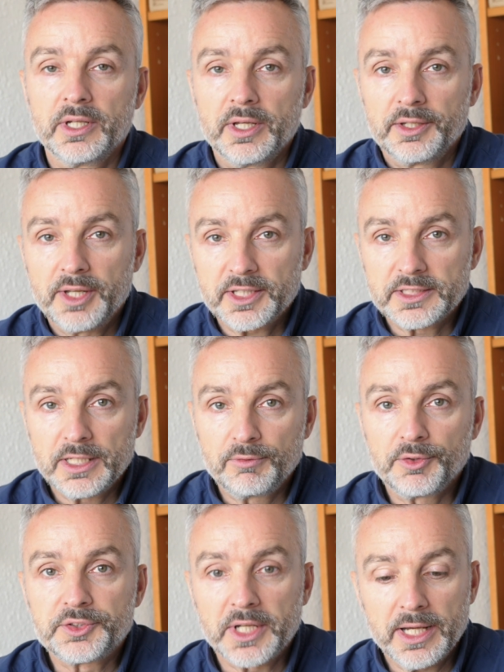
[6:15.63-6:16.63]
Next
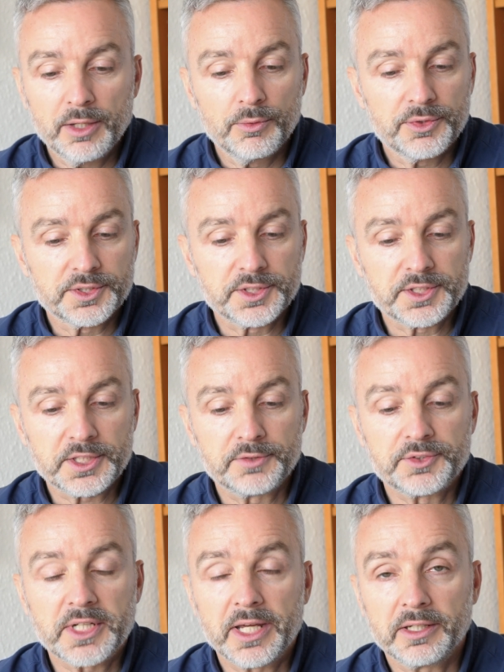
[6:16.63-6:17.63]
level down, there's a set of
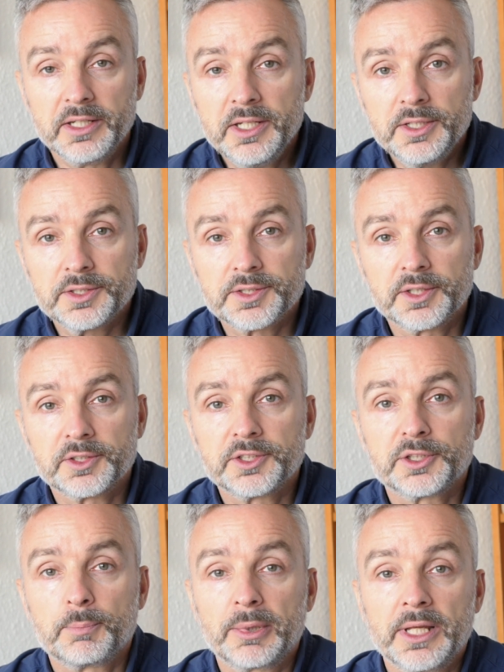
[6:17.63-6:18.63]
techniques such as
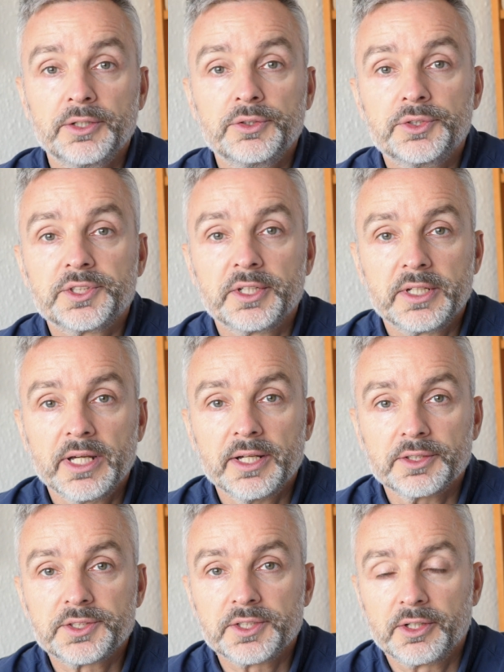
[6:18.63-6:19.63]
the Plan, Do, Study,
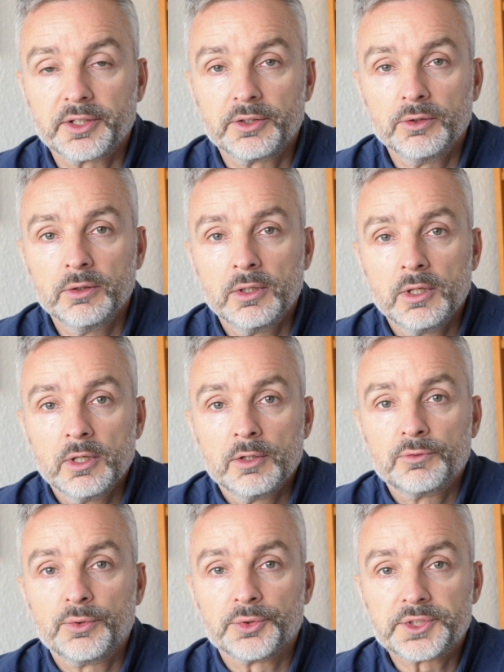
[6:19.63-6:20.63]
Act cycle
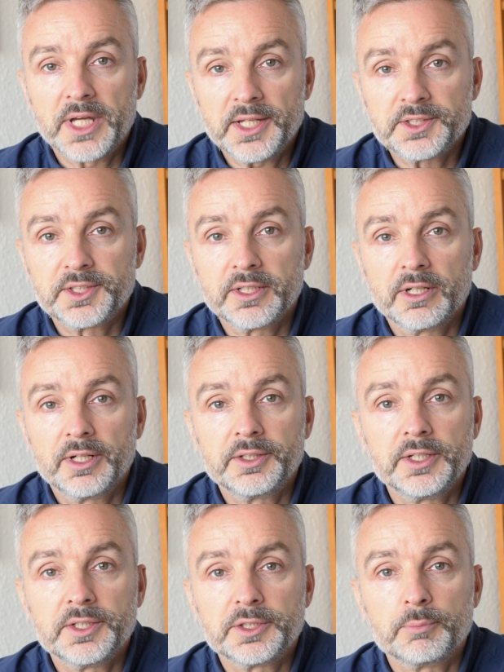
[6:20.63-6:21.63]
for testing
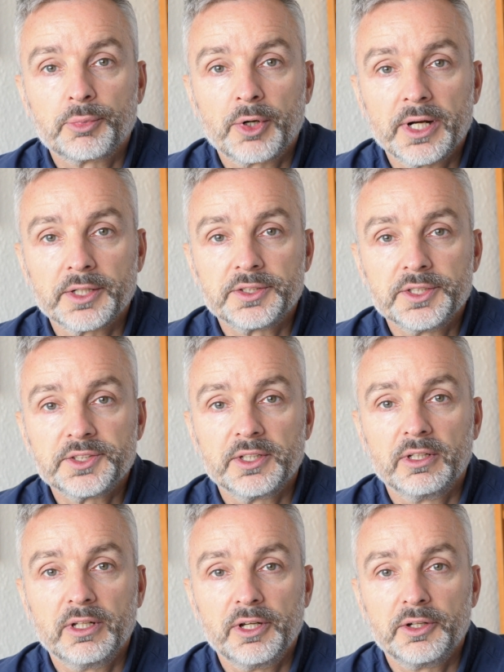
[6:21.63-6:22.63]
ideas in practice and
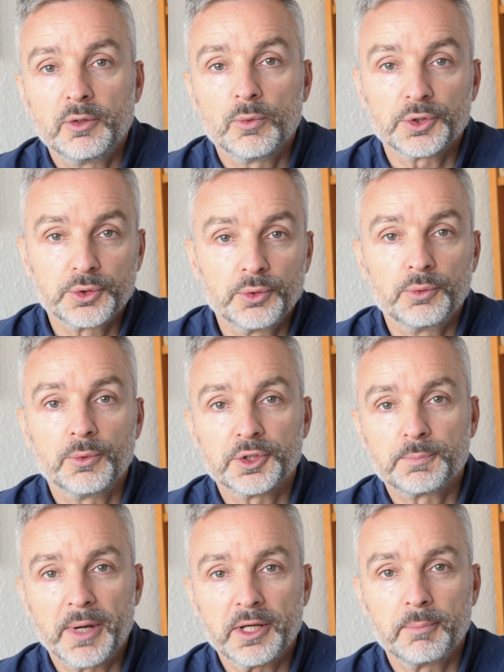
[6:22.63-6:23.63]
learning what's good and what's
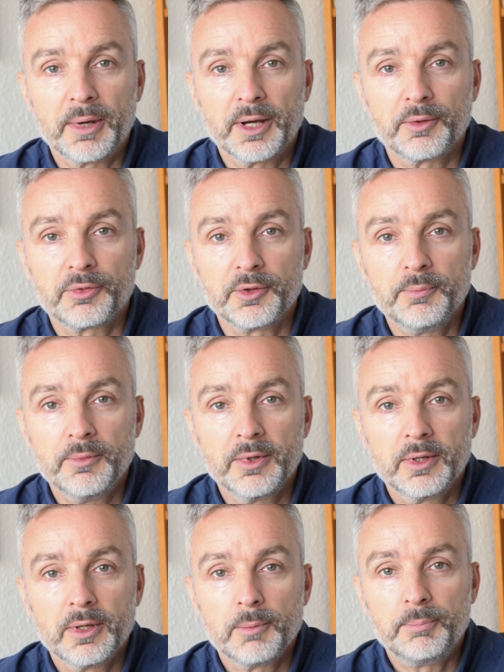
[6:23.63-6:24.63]
bad about them,
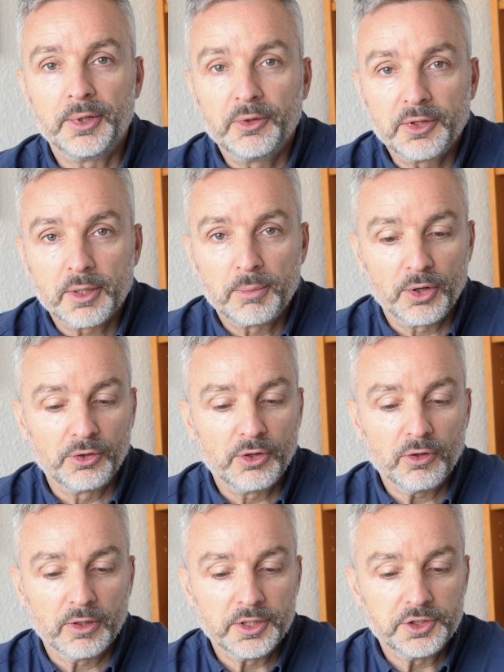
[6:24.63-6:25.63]
building upon
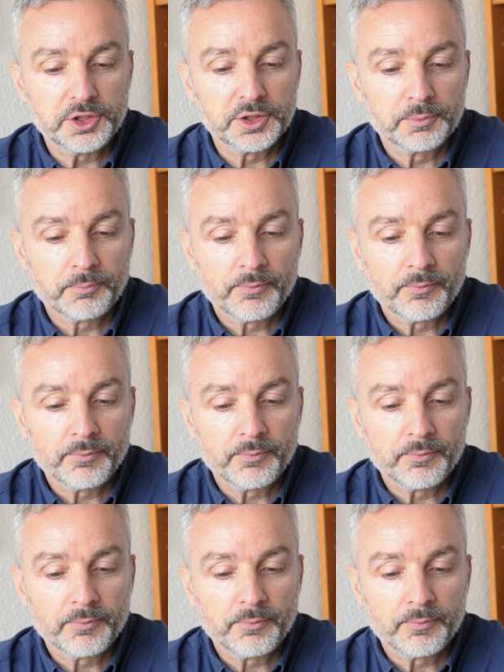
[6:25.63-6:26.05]
knowledge.